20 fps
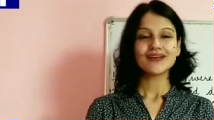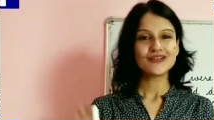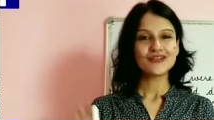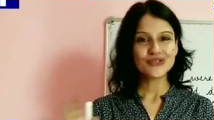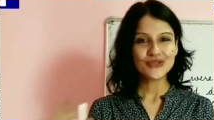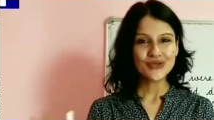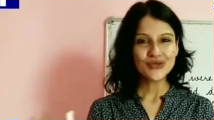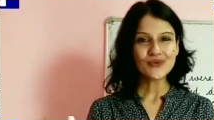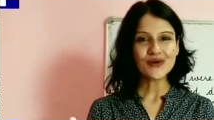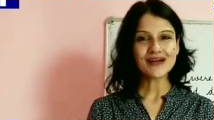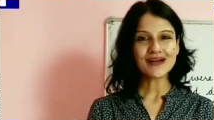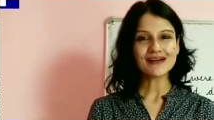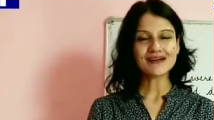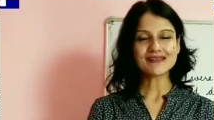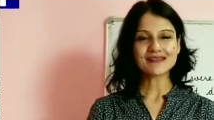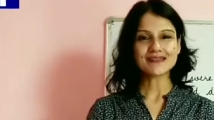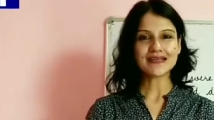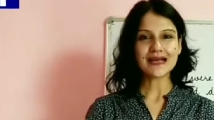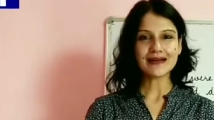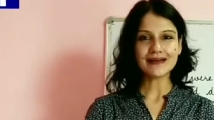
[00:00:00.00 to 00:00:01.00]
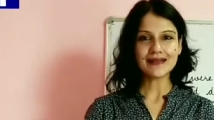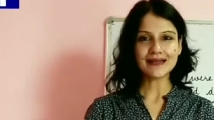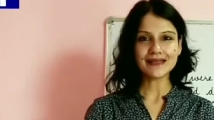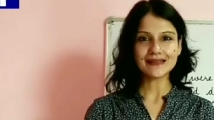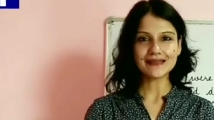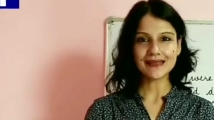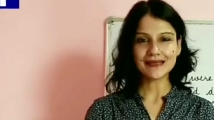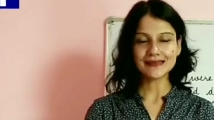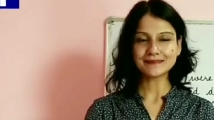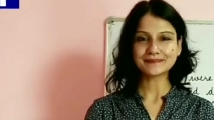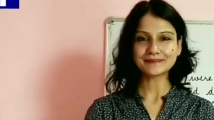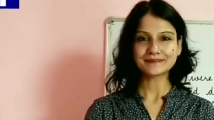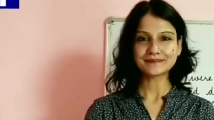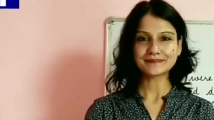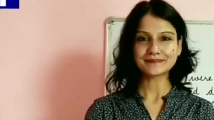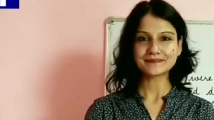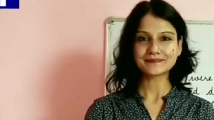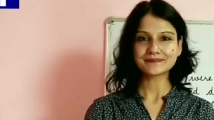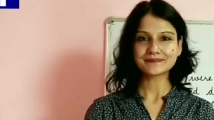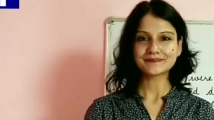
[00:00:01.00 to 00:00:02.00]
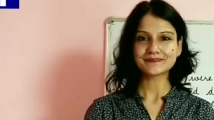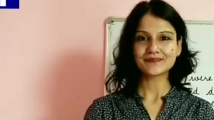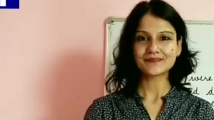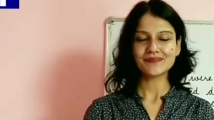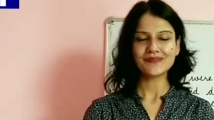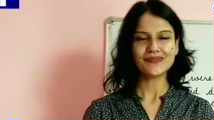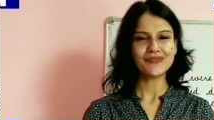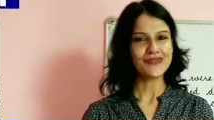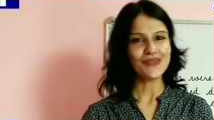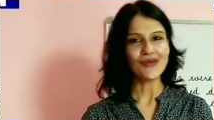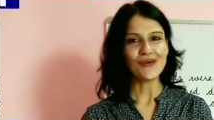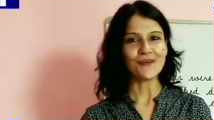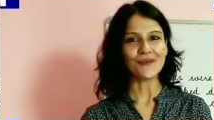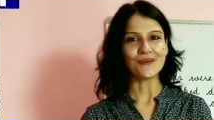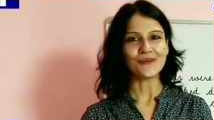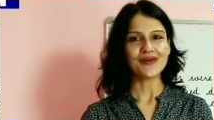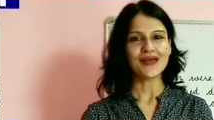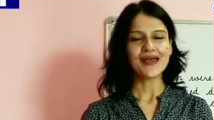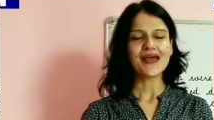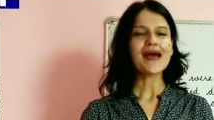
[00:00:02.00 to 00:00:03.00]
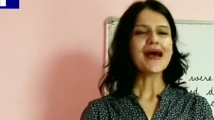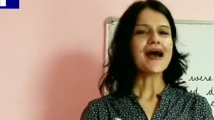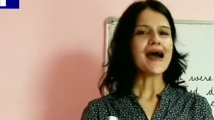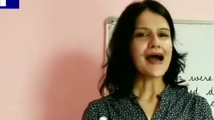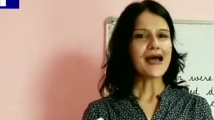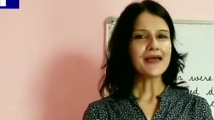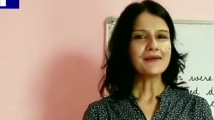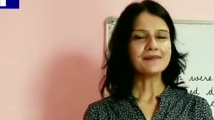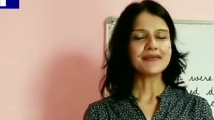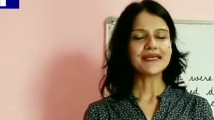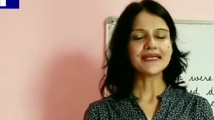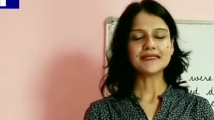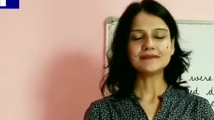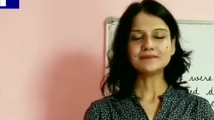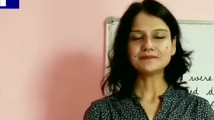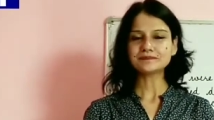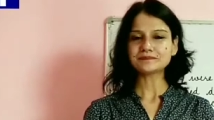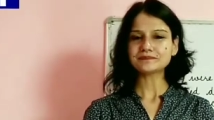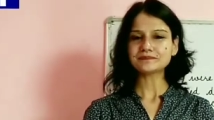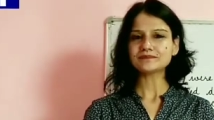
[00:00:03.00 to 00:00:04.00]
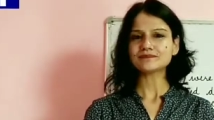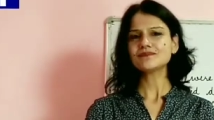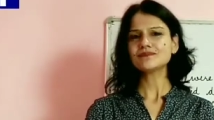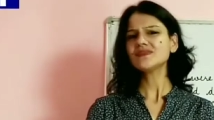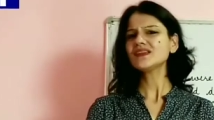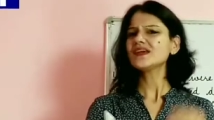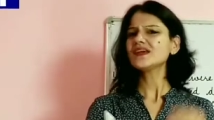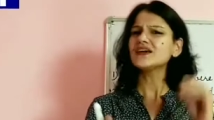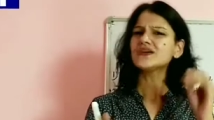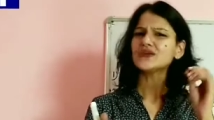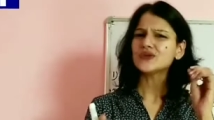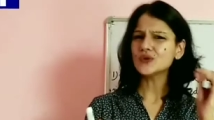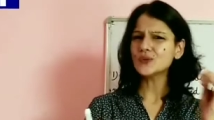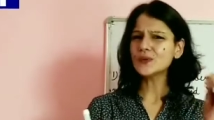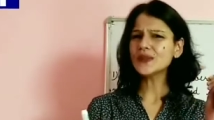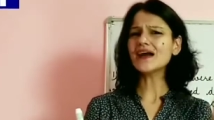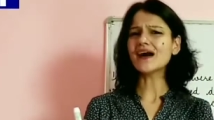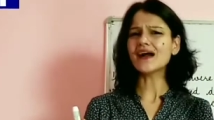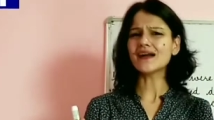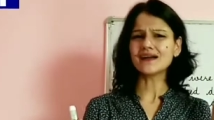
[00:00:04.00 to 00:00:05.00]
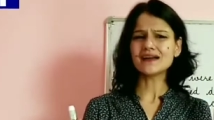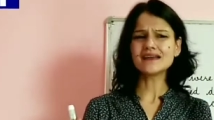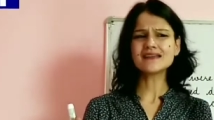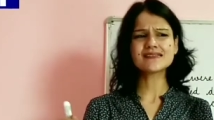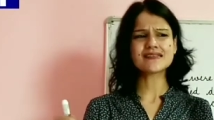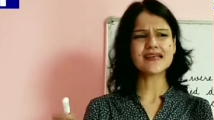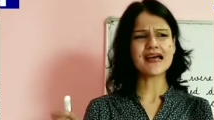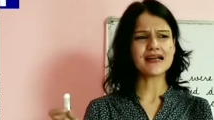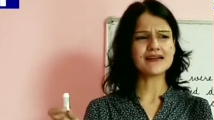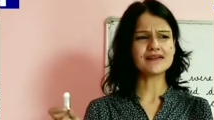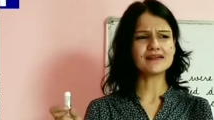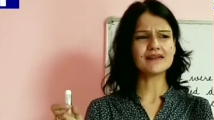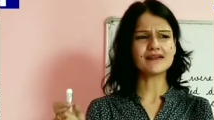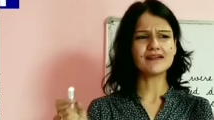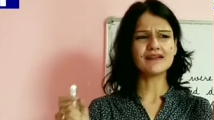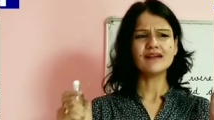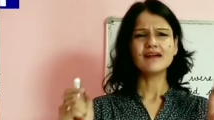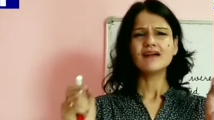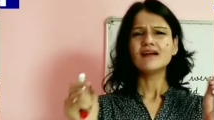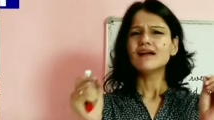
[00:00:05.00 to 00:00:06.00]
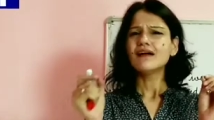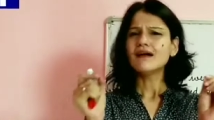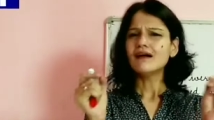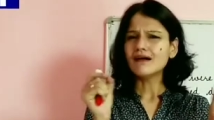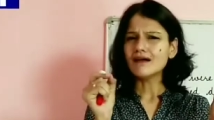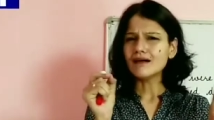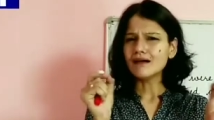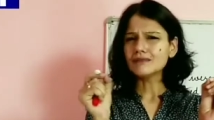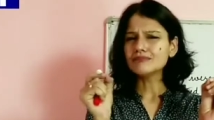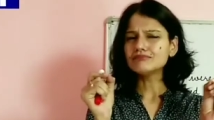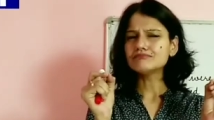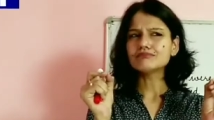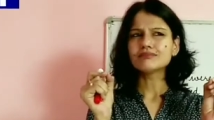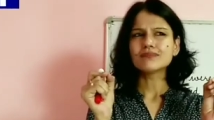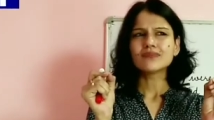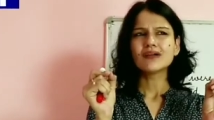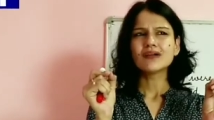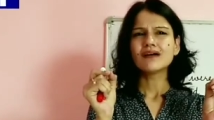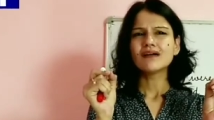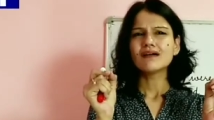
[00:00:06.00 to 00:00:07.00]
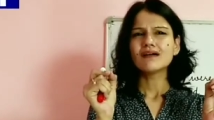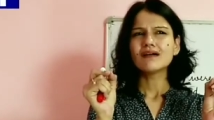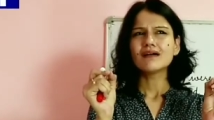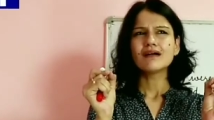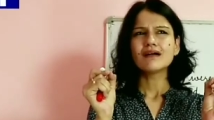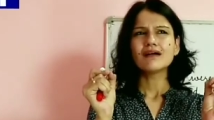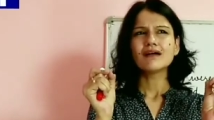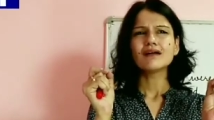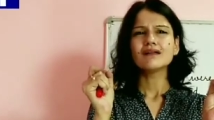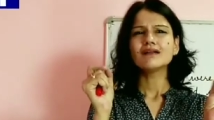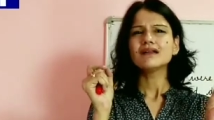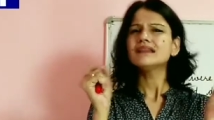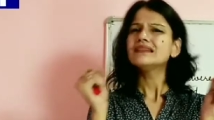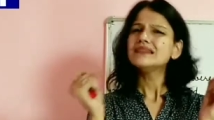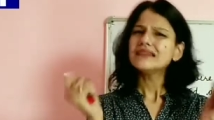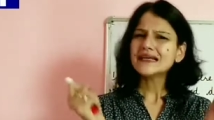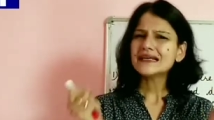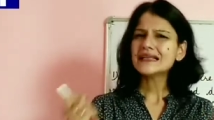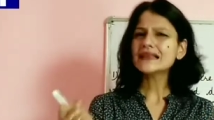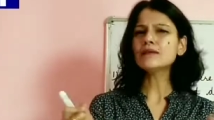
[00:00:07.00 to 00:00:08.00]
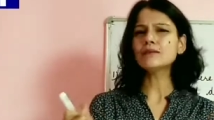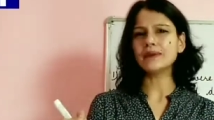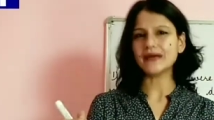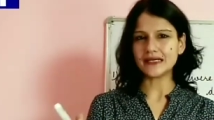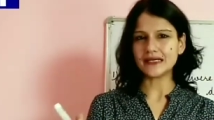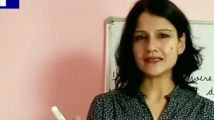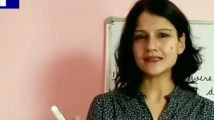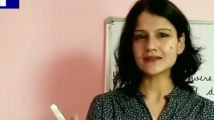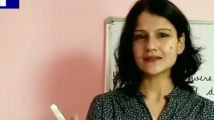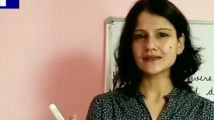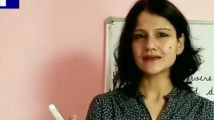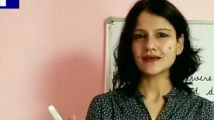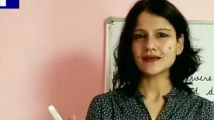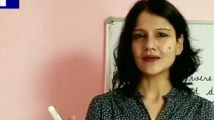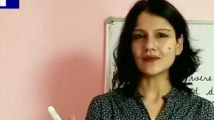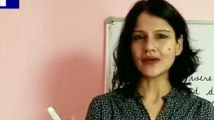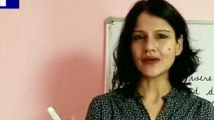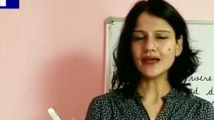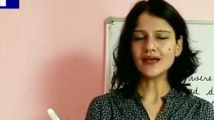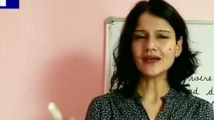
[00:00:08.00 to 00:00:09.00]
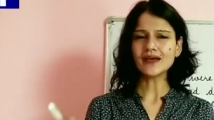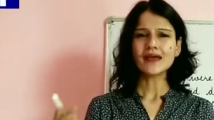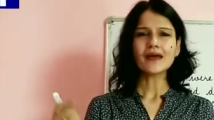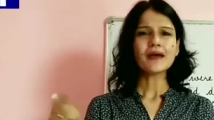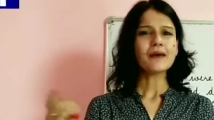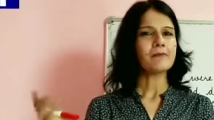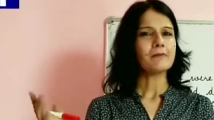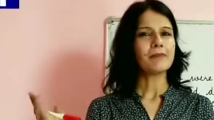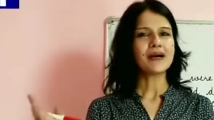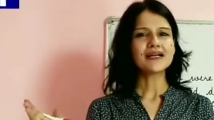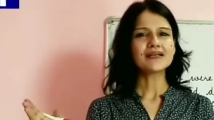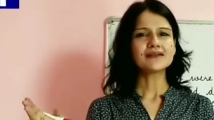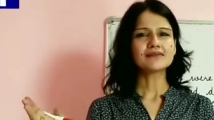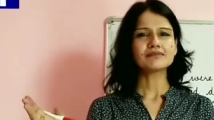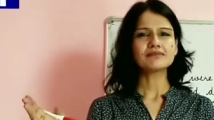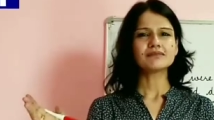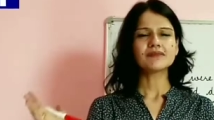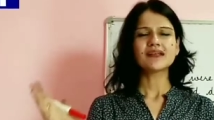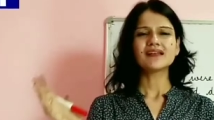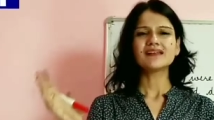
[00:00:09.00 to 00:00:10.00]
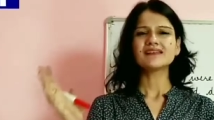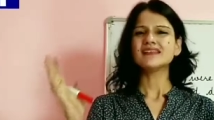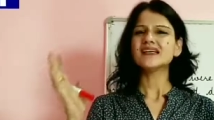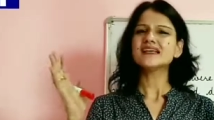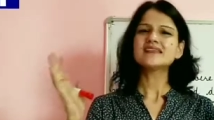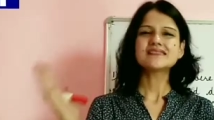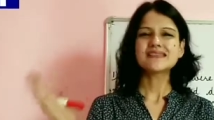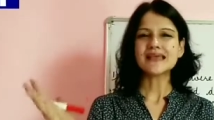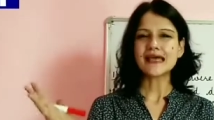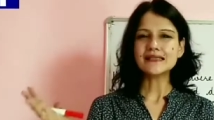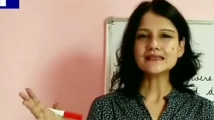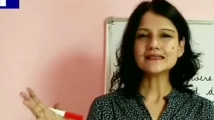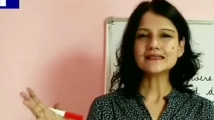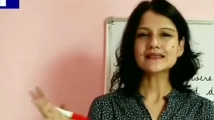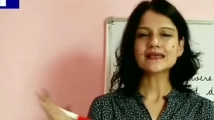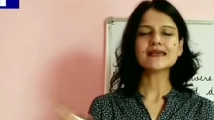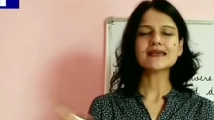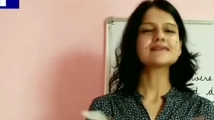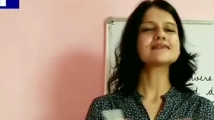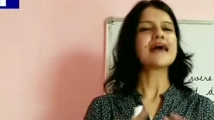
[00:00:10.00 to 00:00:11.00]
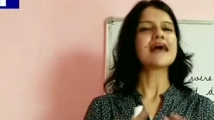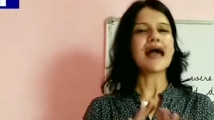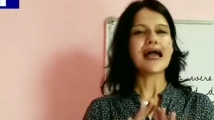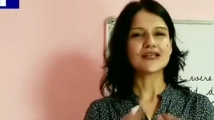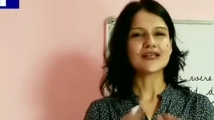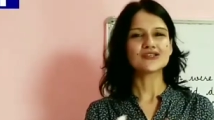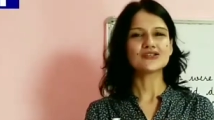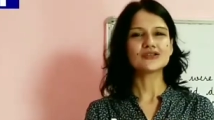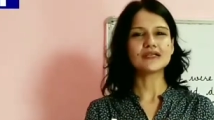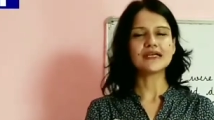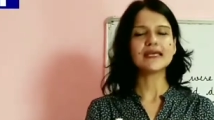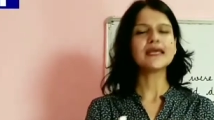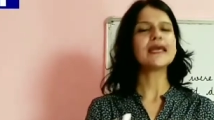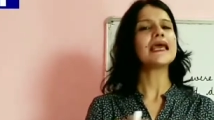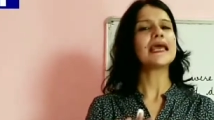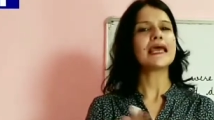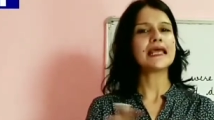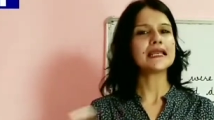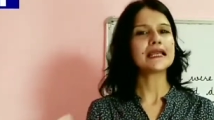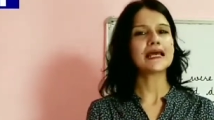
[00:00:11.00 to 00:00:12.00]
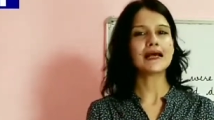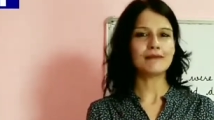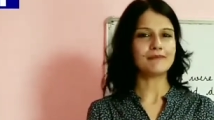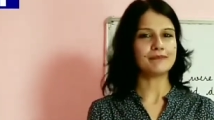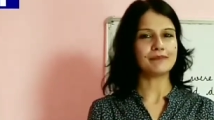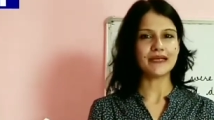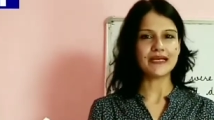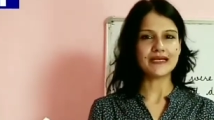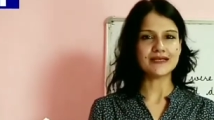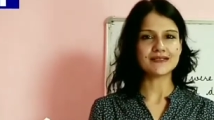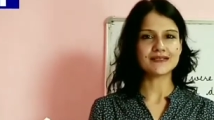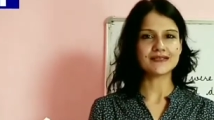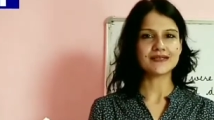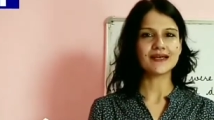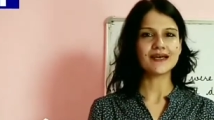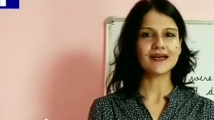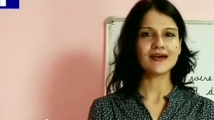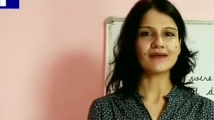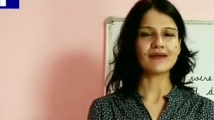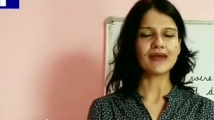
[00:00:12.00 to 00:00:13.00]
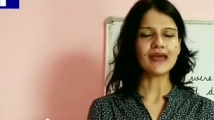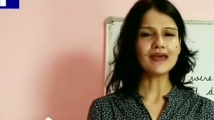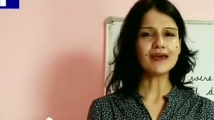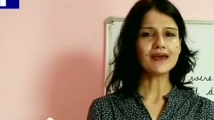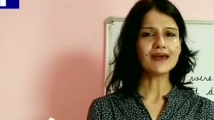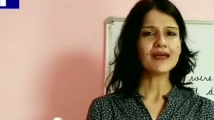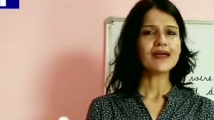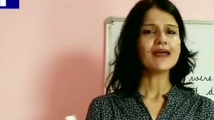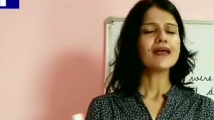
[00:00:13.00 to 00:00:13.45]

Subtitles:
Do you understand anything? No. I mean, you will understand a little bit, okay? But the sense is actually incomplete, okay?